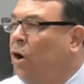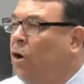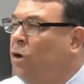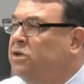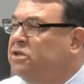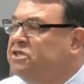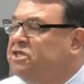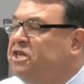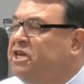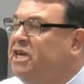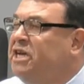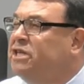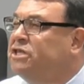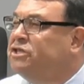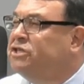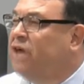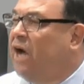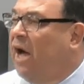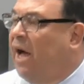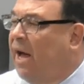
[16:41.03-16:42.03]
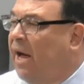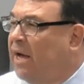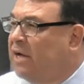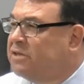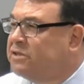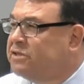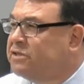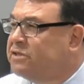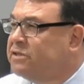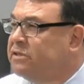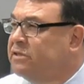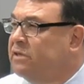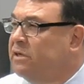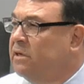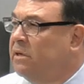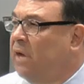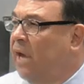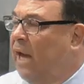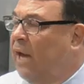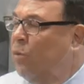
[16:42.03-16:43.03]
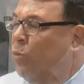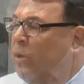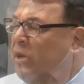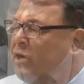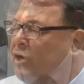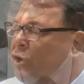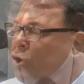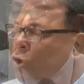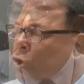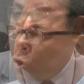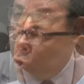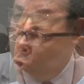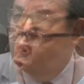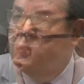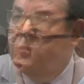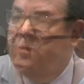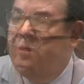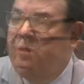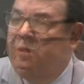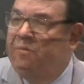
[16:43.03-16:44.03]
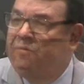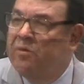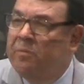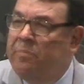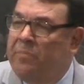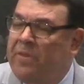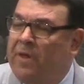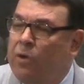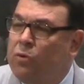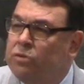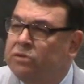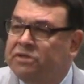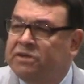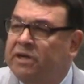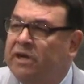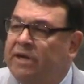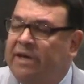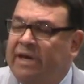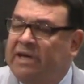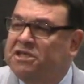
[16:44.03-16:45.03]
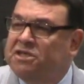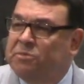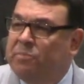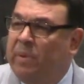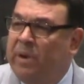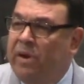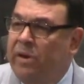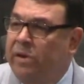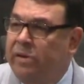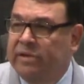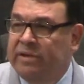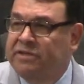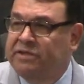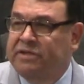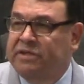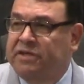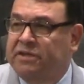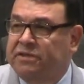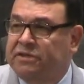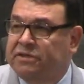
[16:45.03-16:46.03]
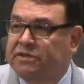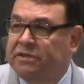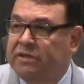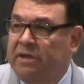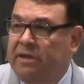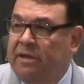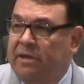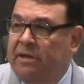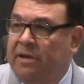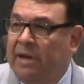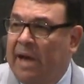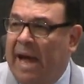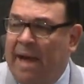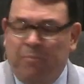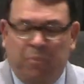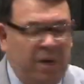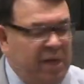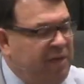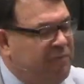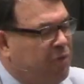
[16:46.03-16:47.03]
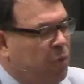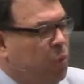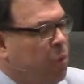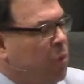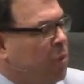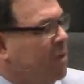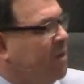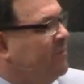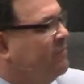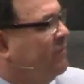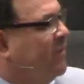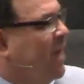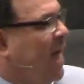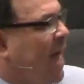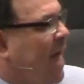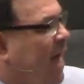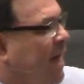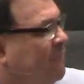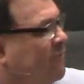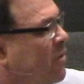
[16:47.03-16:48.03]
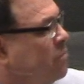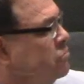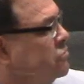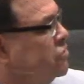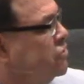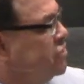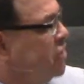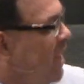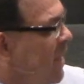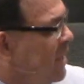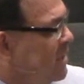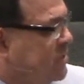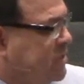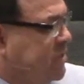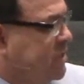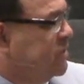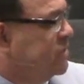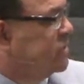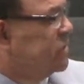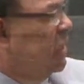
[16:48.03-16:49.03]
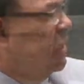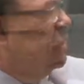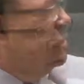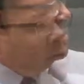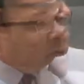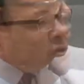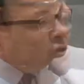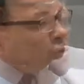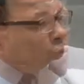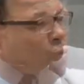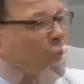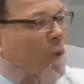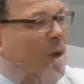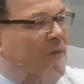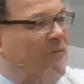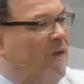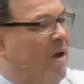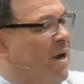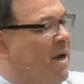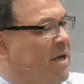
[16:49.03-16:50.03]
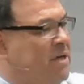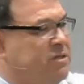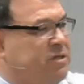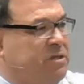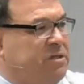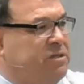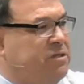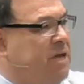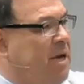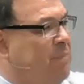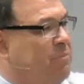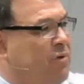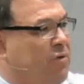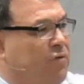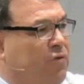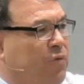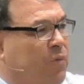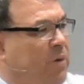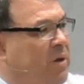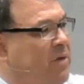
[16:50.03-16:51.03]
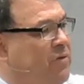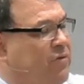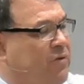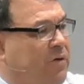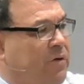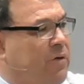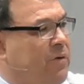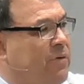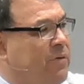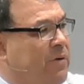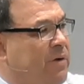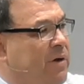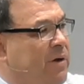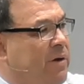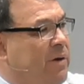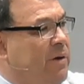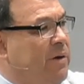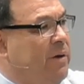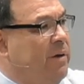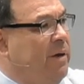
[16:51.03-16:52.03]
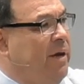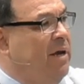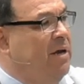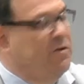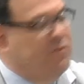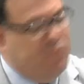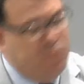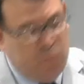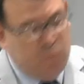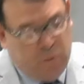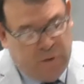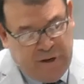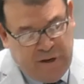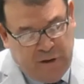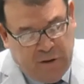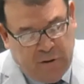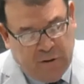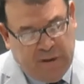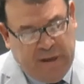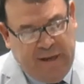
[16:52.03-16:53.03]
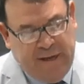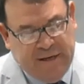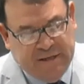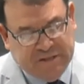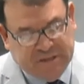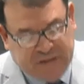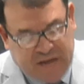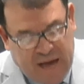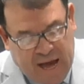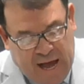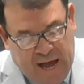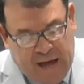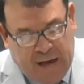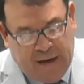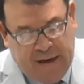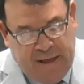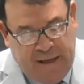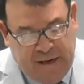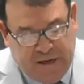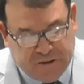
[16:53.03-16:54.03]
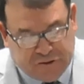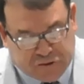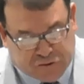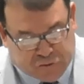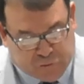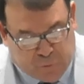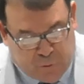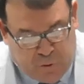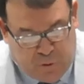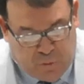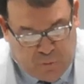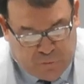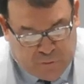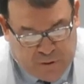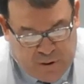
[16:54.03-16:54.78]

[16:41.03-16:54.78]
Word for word: teach us, and we can learn from those experiences. I believe the Word of God from Genesis to Revelation chapter 22. It is real. It is God. It is truth.